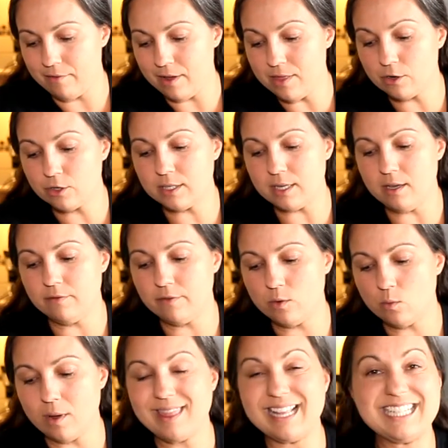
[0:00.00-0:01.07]
And there's even
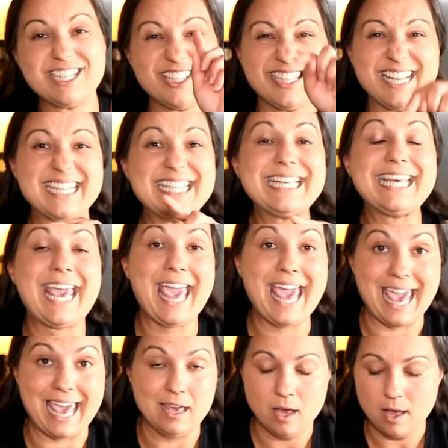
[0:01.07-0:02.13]
one that just says
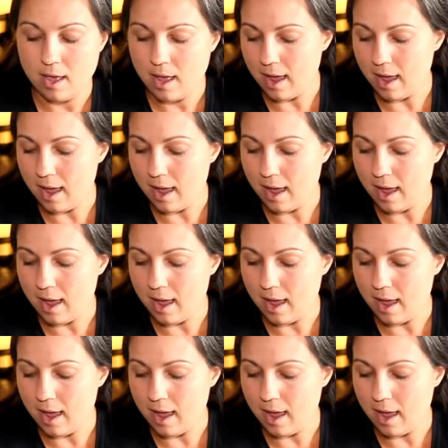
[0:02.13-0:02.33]
K,